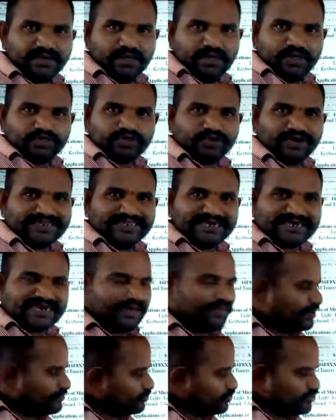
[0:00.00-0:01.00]
So at that time, I
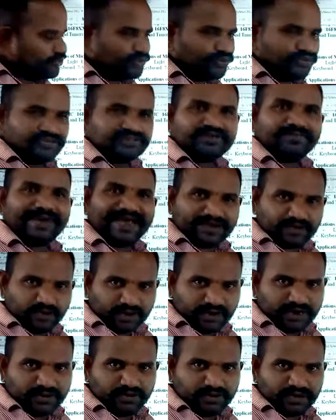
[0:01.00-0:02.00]
am going to use the
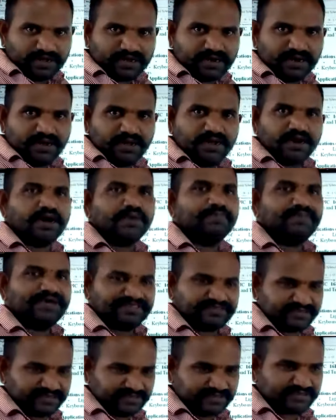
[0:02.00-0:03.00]
microcontroller
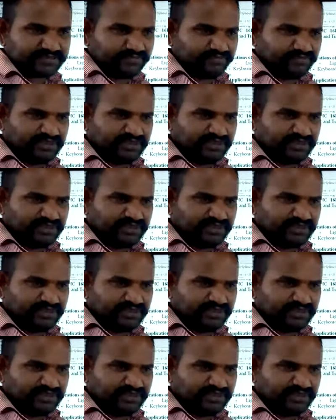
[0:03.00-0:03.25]
basic system.